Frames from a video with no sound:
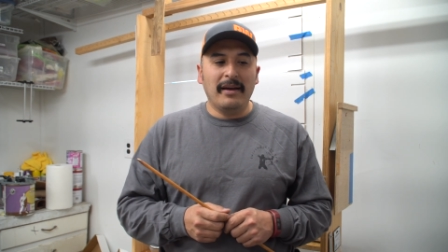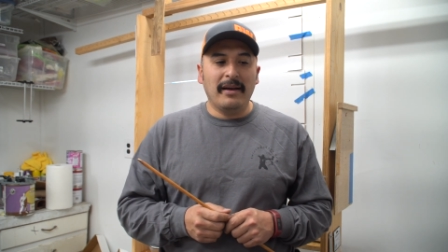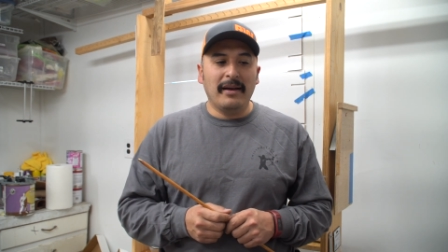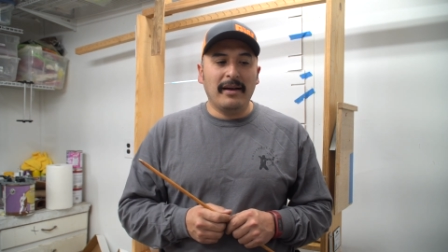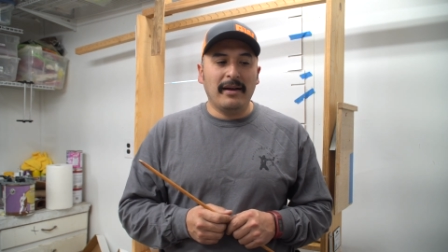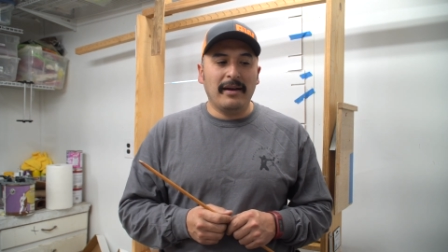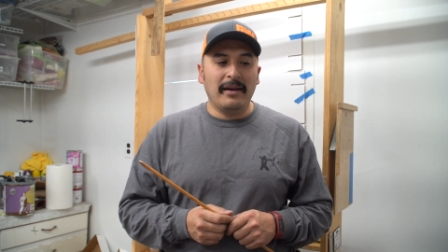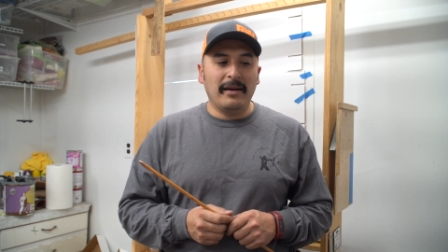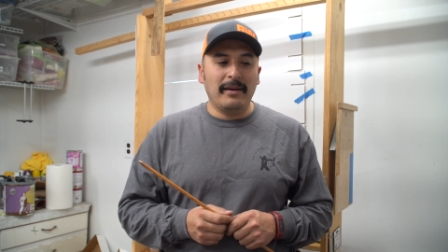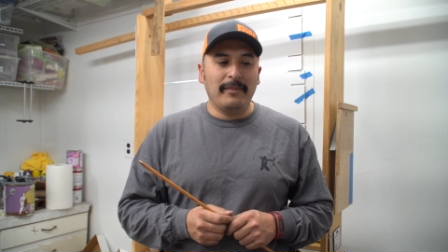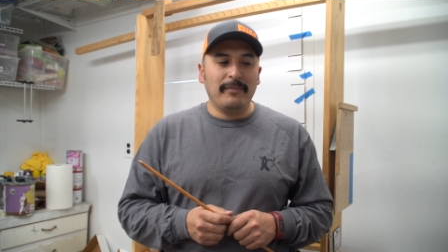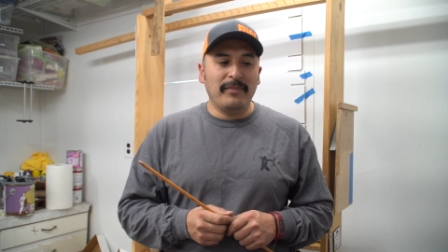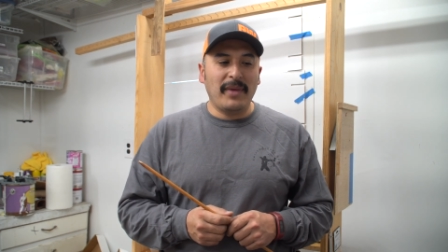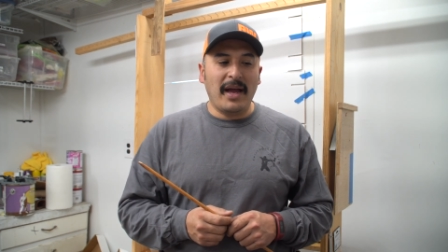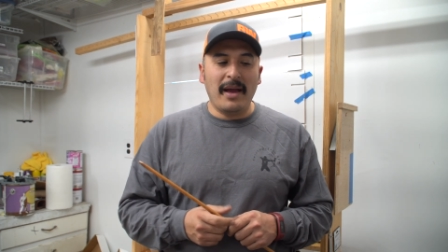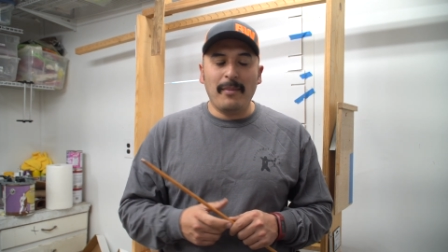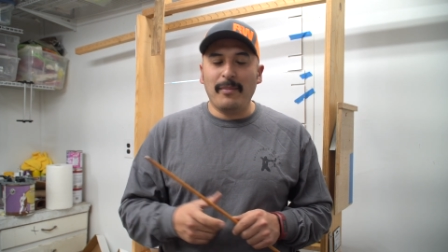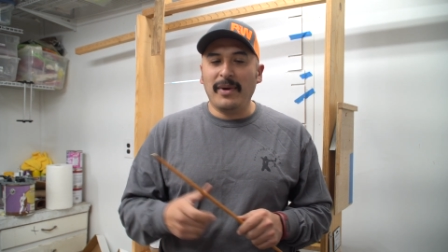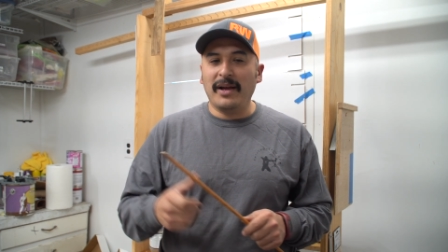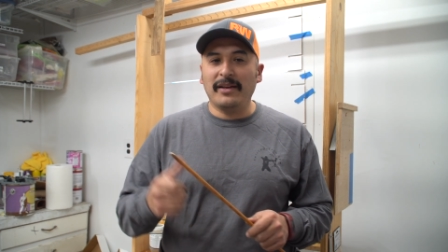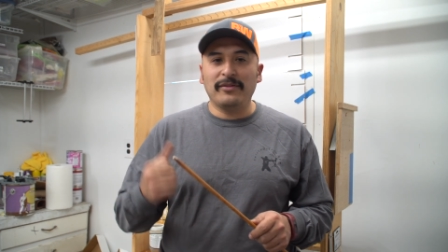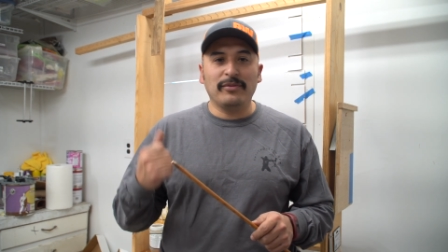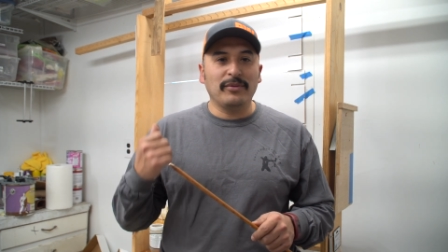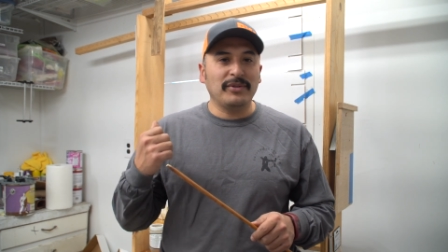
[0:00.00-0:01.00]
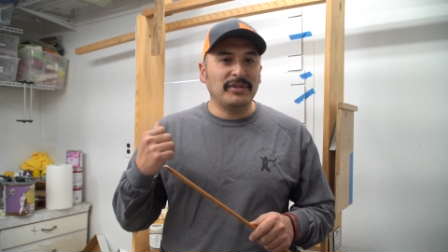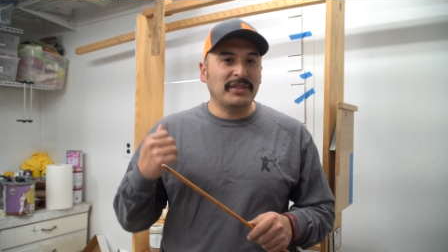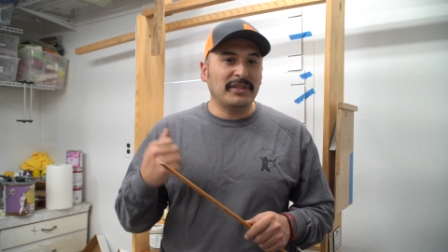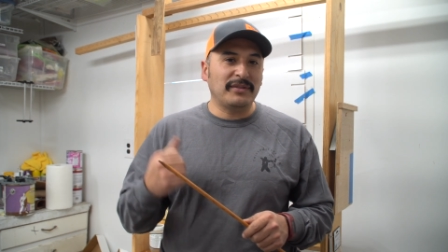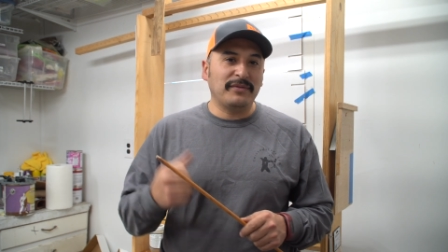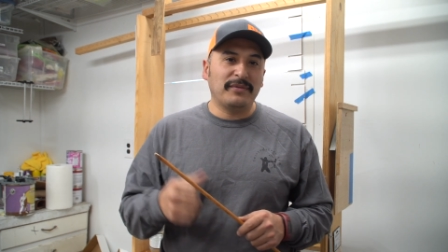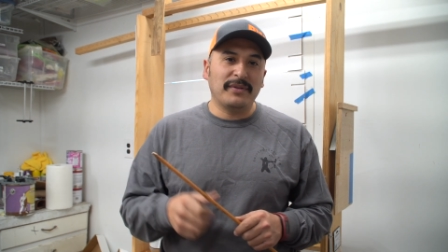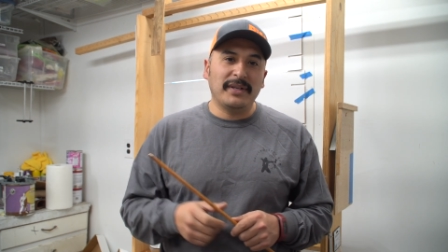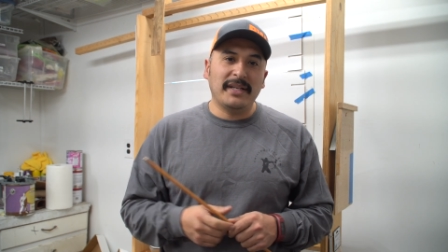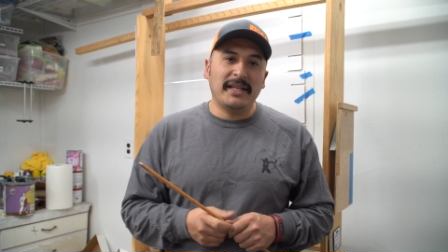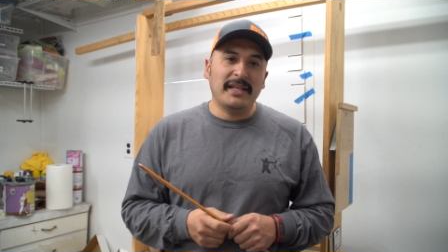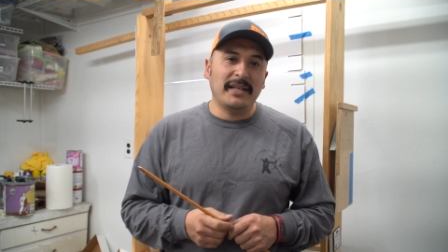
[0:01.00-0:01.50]
um, I might as well
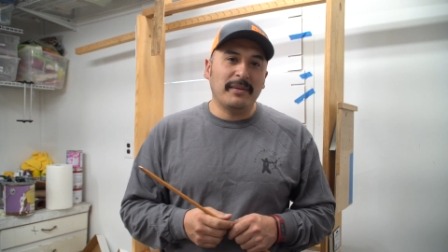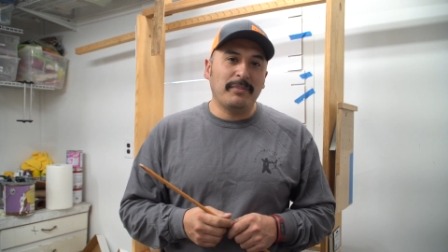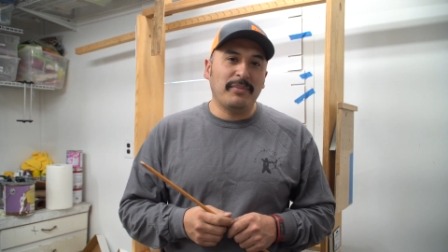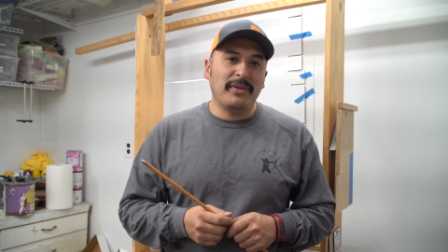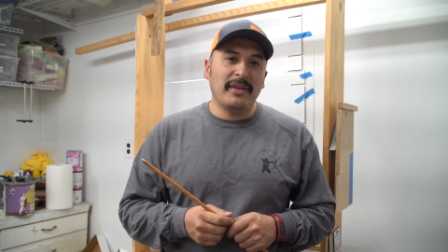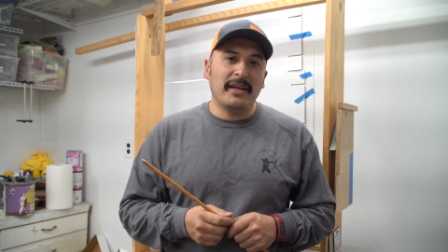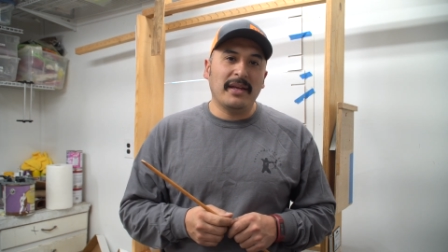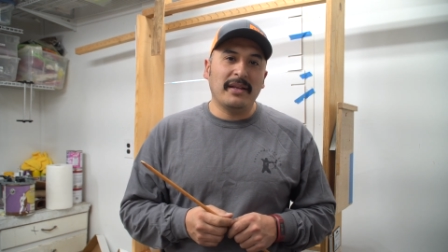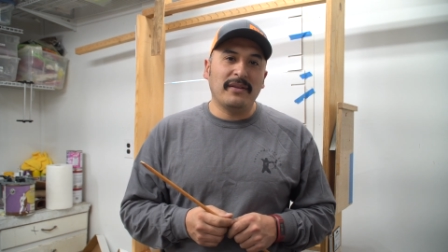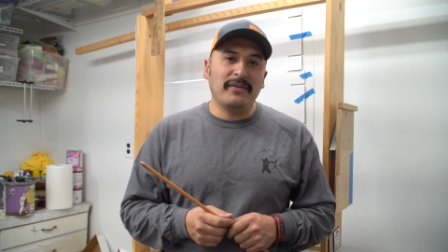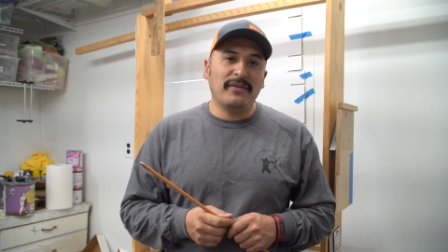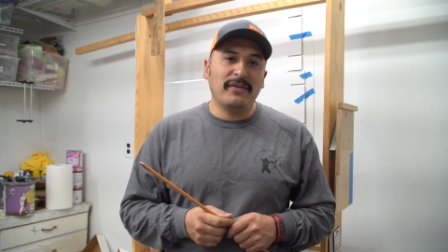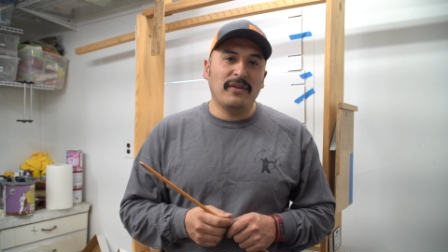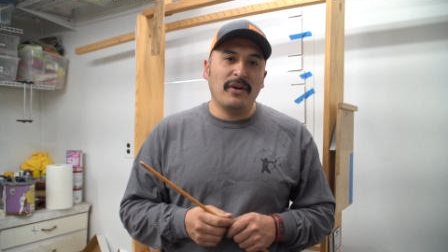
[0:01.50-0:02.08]
just free dip then.